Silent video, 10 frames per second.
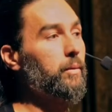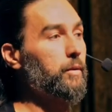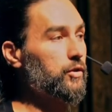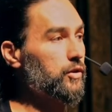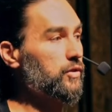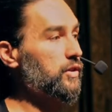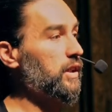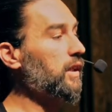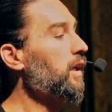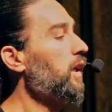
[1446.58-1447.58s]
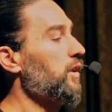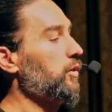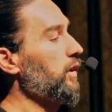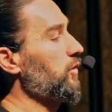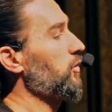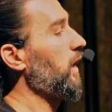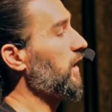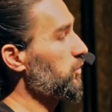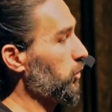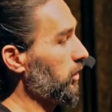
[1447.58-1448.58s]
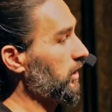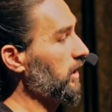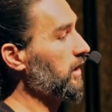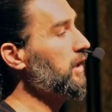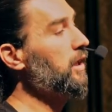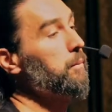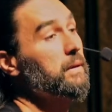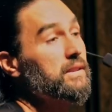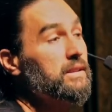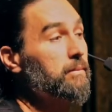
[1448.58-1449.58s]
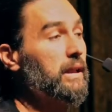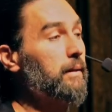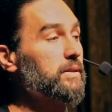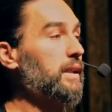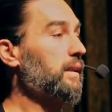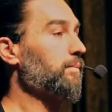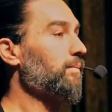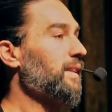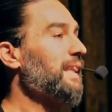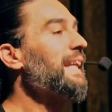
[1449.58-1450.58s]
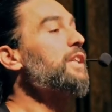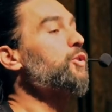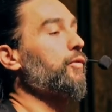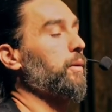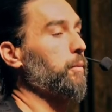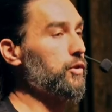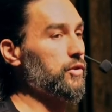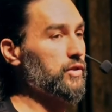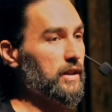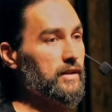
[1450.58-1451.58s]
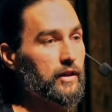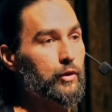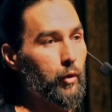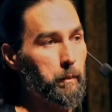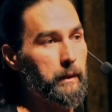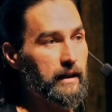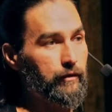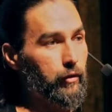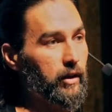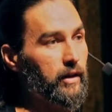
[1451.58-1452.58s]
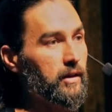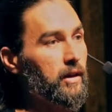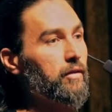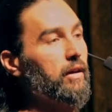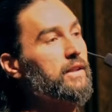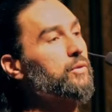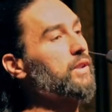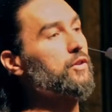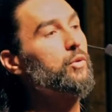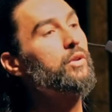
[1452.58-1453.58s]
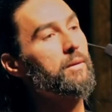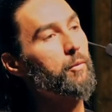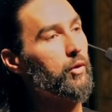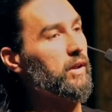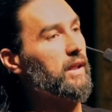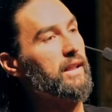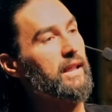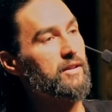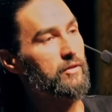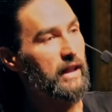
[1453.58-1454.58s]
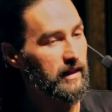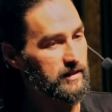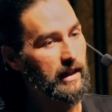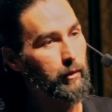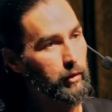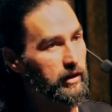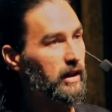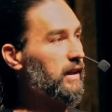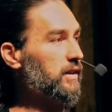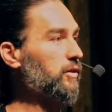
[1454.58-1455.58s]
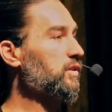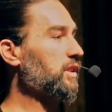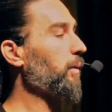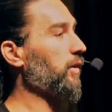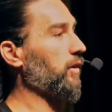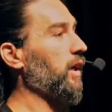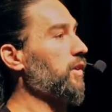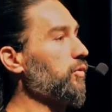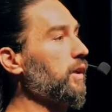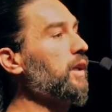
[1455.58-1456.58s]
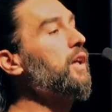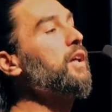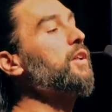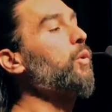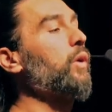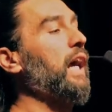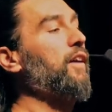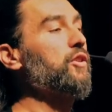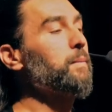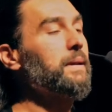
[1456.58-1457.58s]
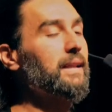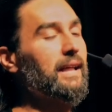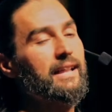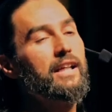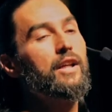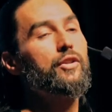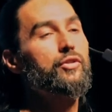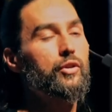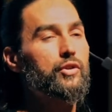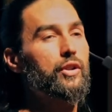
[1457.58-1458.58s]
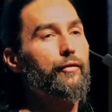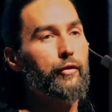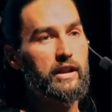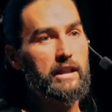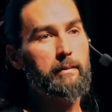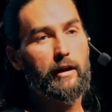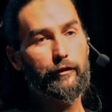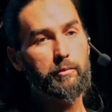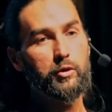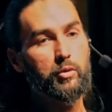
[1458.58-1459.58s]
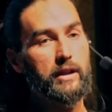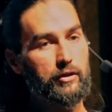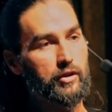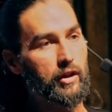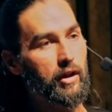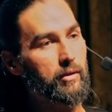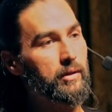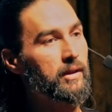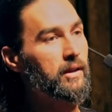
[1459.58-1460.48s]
emergency, your internet is working. Because sometimes like the nature of an emergency is that you don't plan for it. Right? So it's like 2 a.m. and like your data's not working and you're in some other country. You don't want to have to be like searching for an email from 2 years ago